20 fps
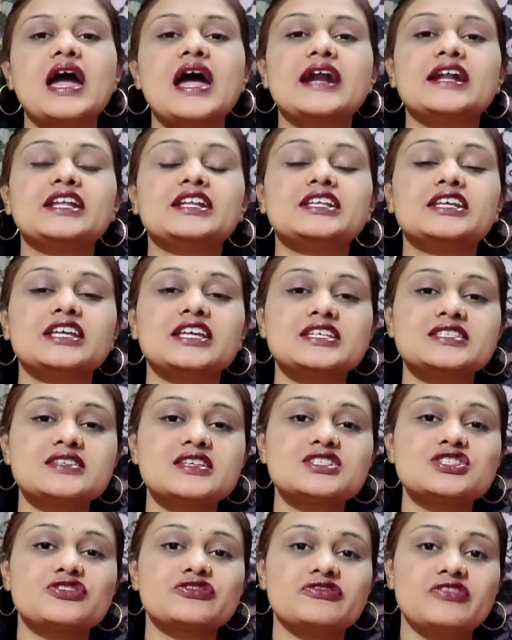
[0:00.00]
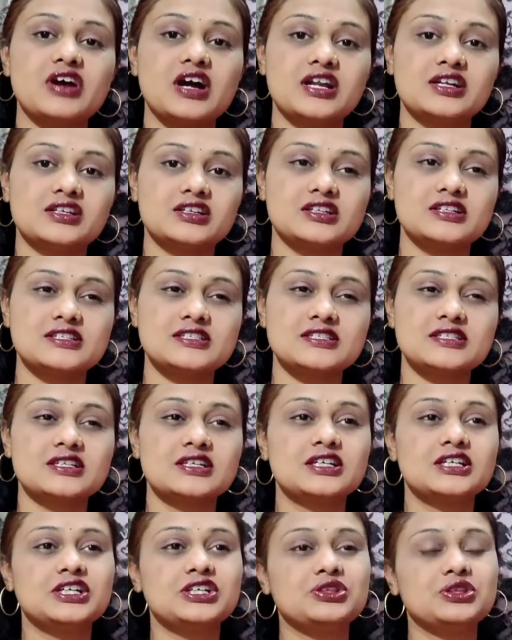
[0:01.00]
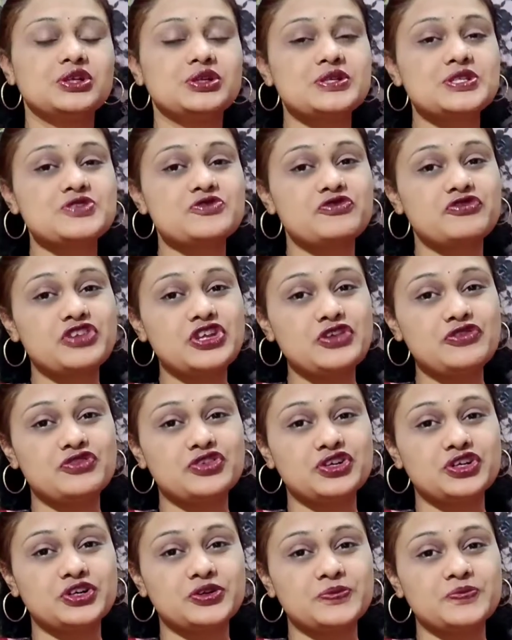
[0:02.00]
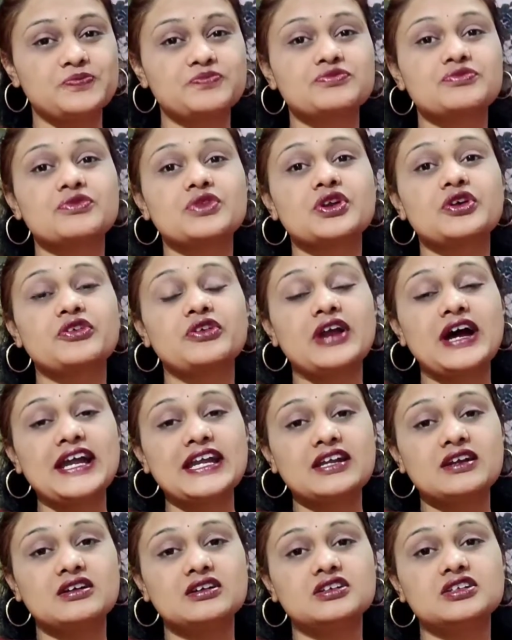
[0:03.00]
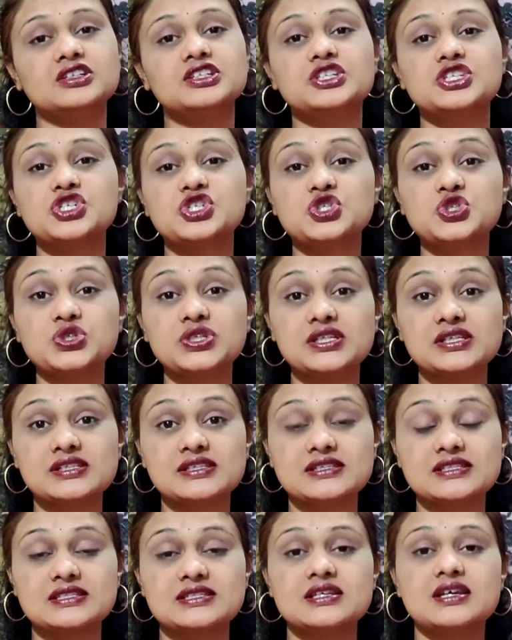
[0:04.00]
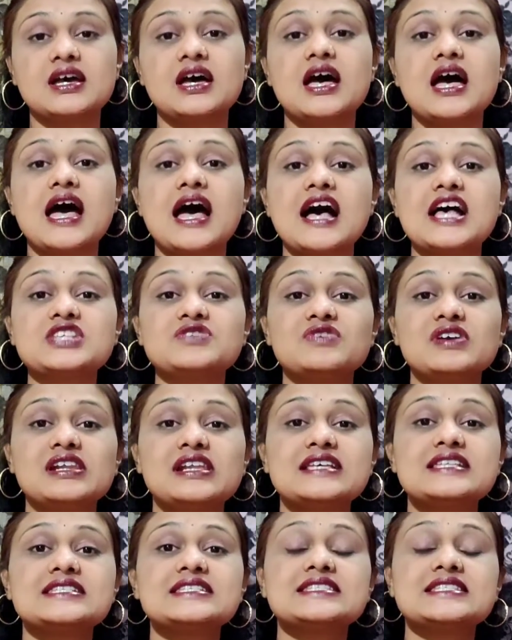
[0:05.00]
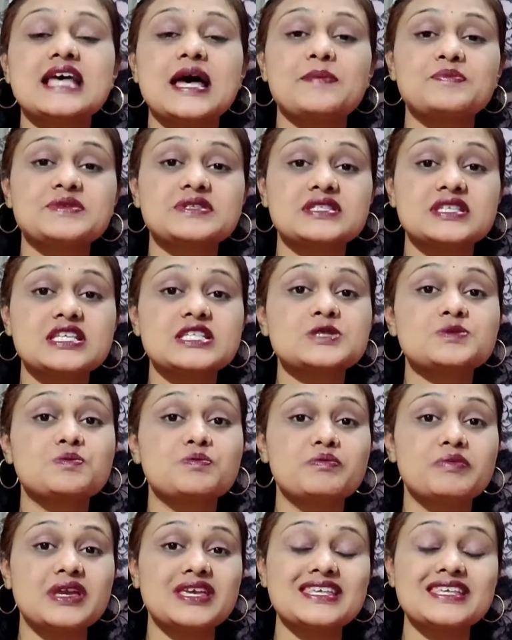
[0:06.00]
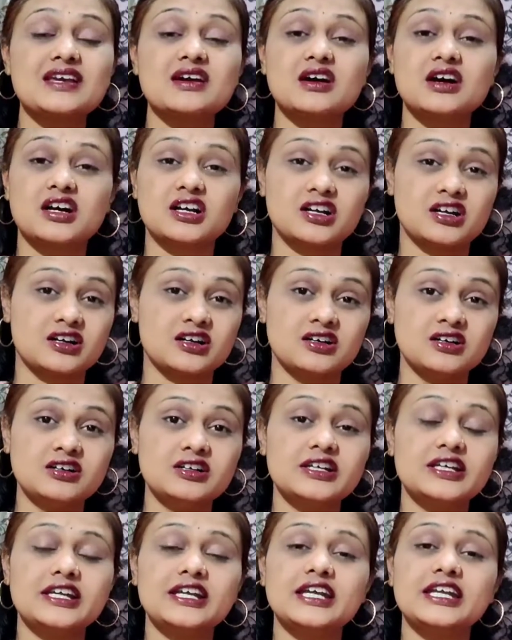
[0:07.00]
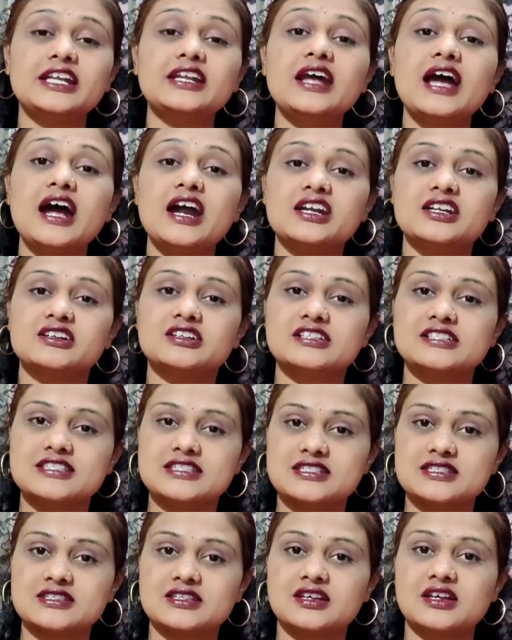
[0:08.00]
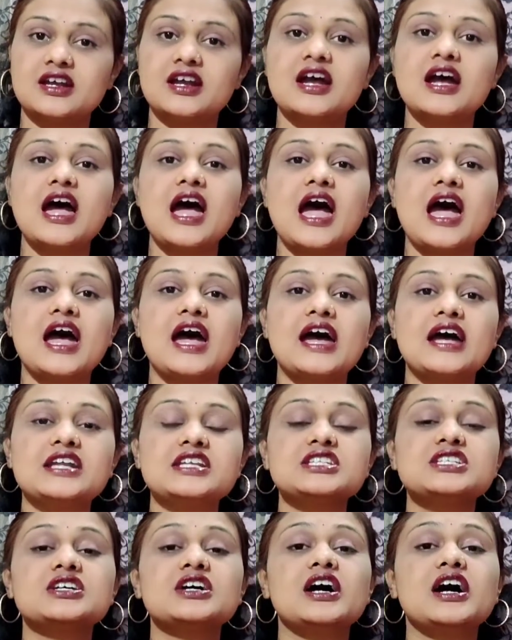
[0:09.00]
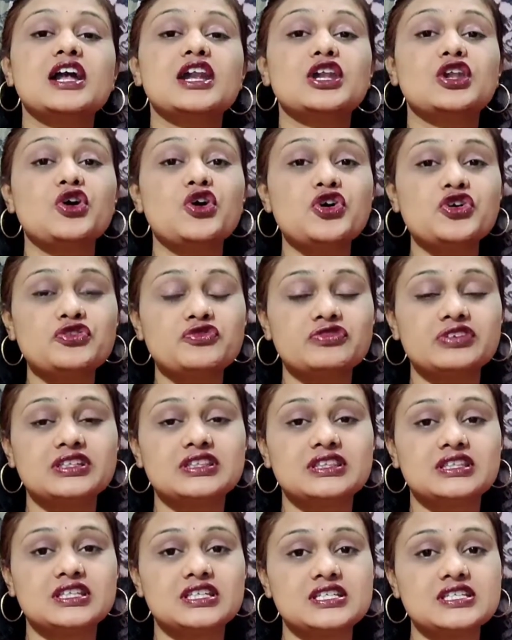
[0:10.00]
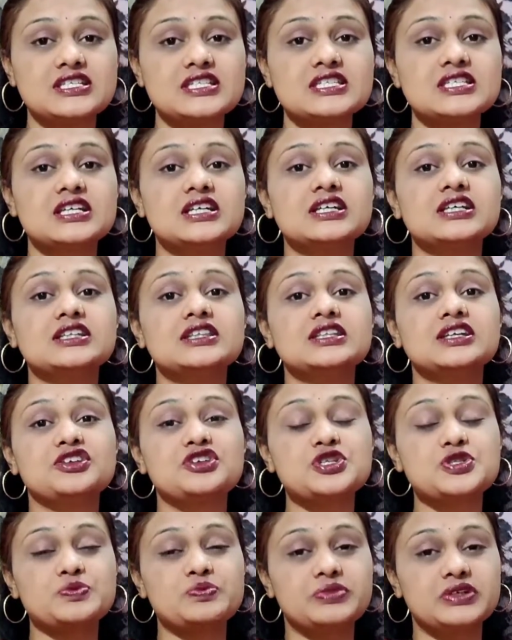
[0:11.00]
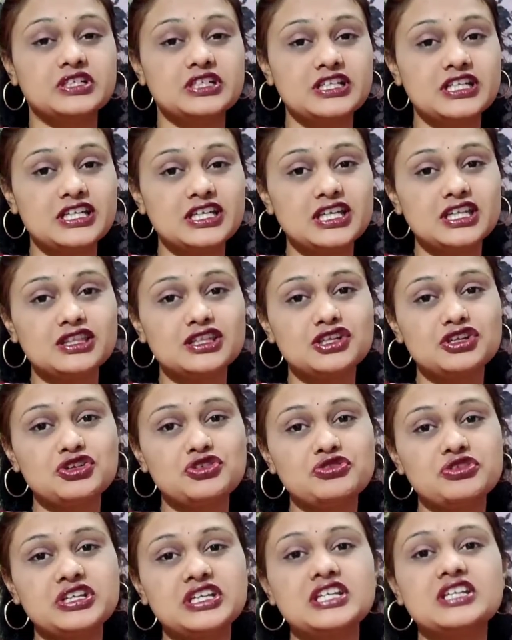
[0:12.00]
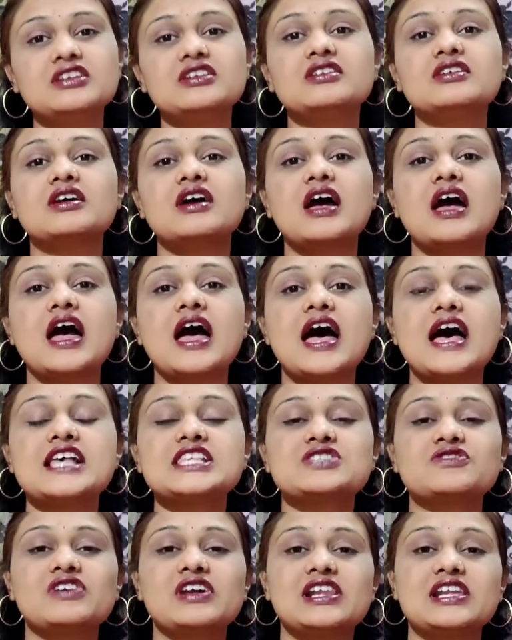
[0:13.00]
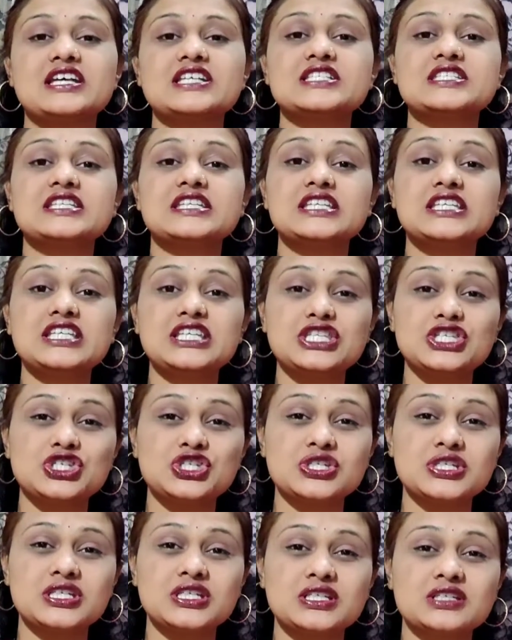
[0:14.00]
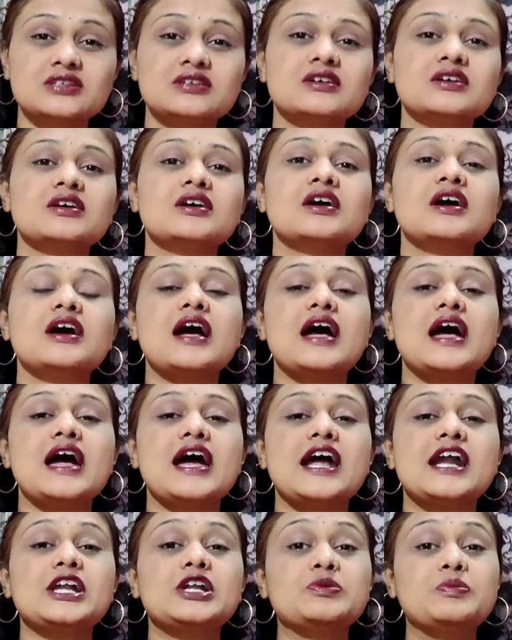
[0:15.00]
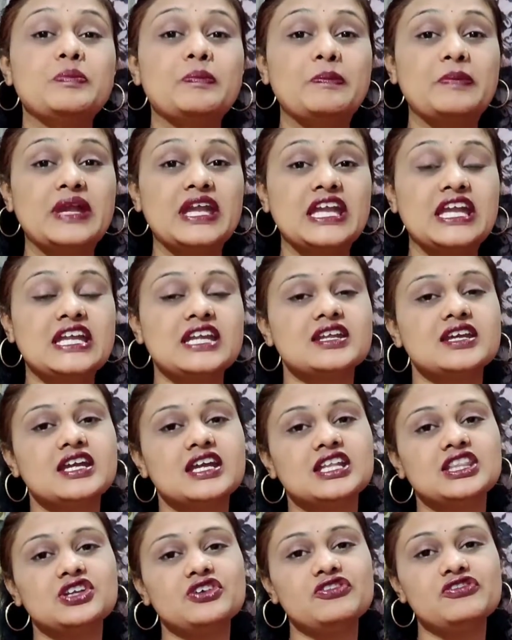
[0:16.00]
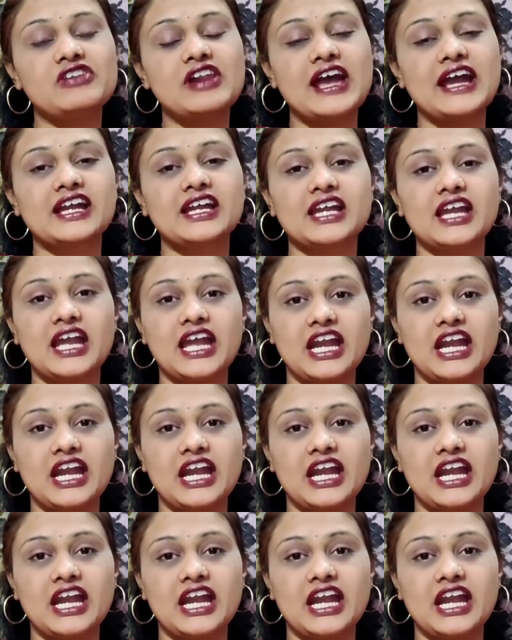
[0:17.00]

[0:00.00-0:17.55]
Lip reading: And in cases of adults, there is fever, rigor, chills, as well as sepsis may occur in adults. And along with this, there is burning in the urine, as well as itching and pain in the flank